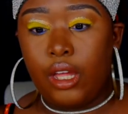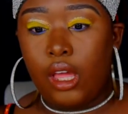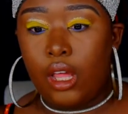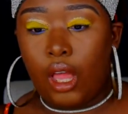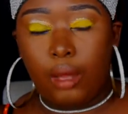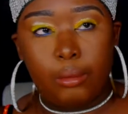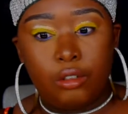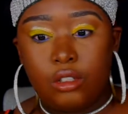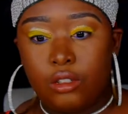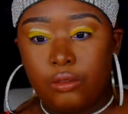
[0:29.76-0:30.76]
and like
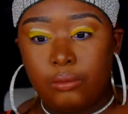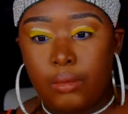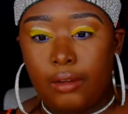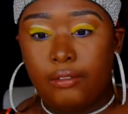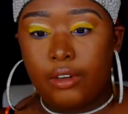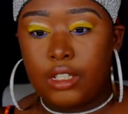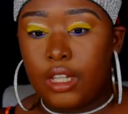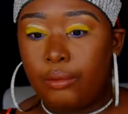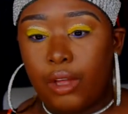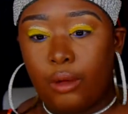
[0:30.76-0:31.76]
most of my friends
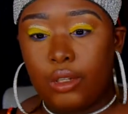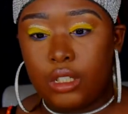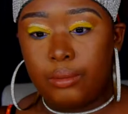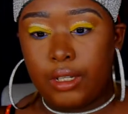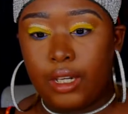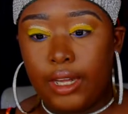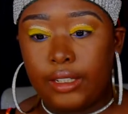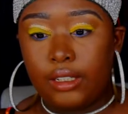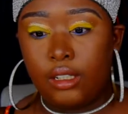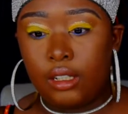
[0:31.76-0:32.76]
I've always been
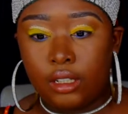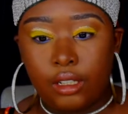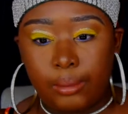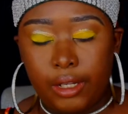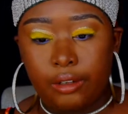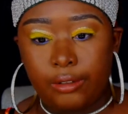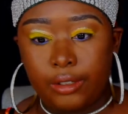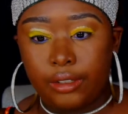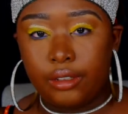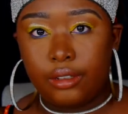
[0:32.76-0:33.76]
like the bigger
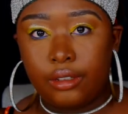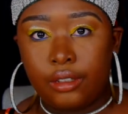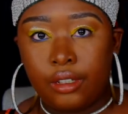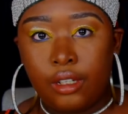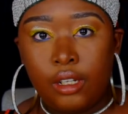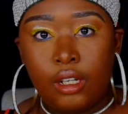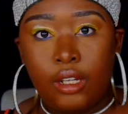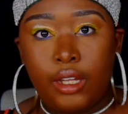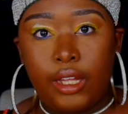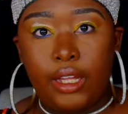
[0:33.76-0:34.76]
one.
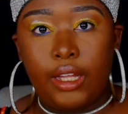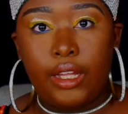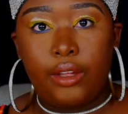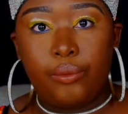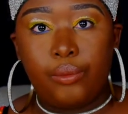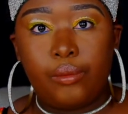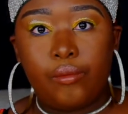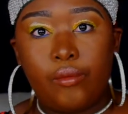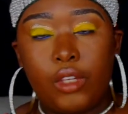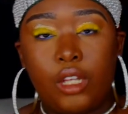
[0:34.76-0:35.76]
And
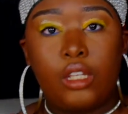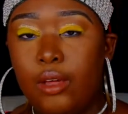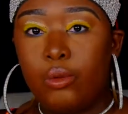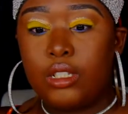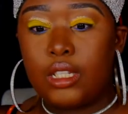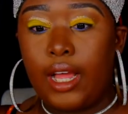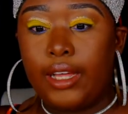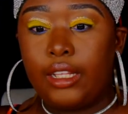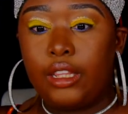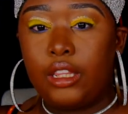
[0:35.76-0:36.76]
it was
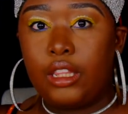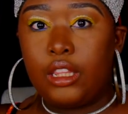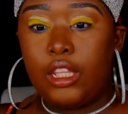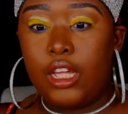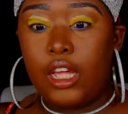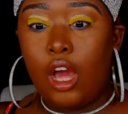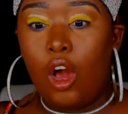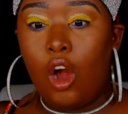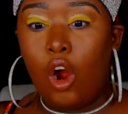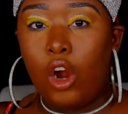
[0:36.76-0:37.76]
like the
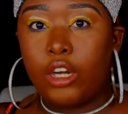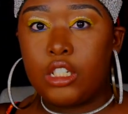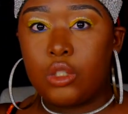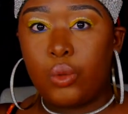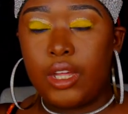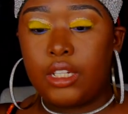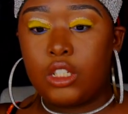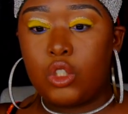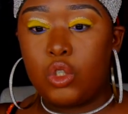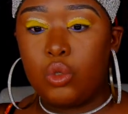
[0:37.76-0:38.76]
hardest
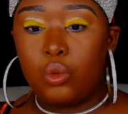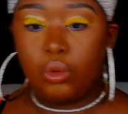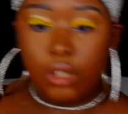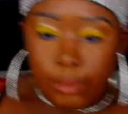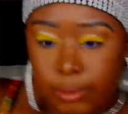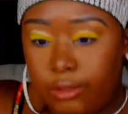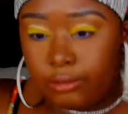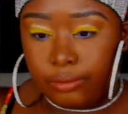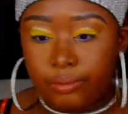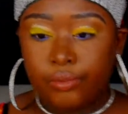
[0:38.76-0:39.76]
weight to
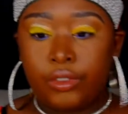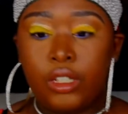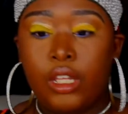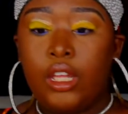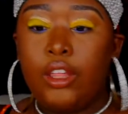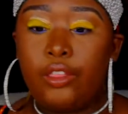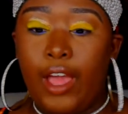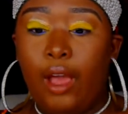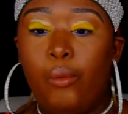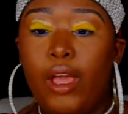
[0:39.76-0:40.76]

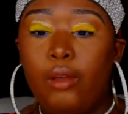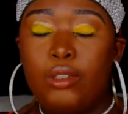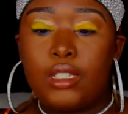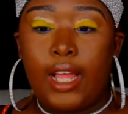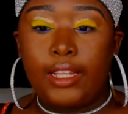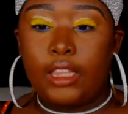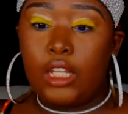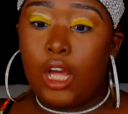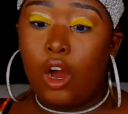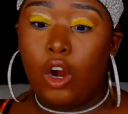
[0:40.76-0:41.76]
that weight was like
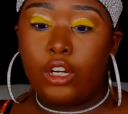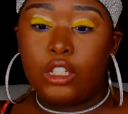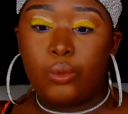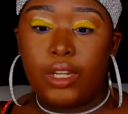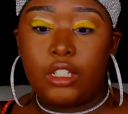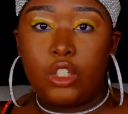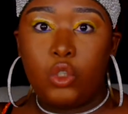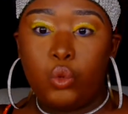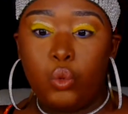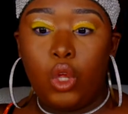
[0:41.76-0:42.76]
the hardest weight
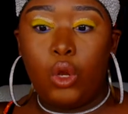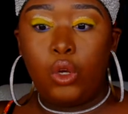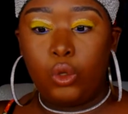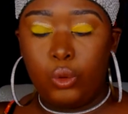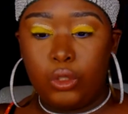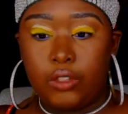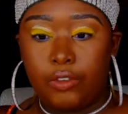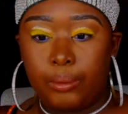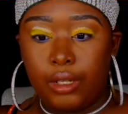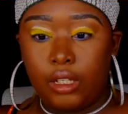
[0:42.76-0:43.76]
to lose
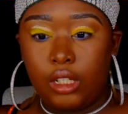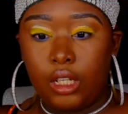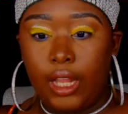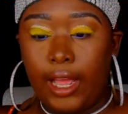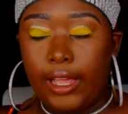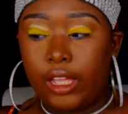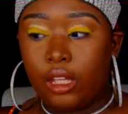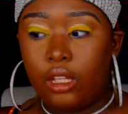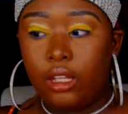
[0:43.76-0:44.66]
for me. Like,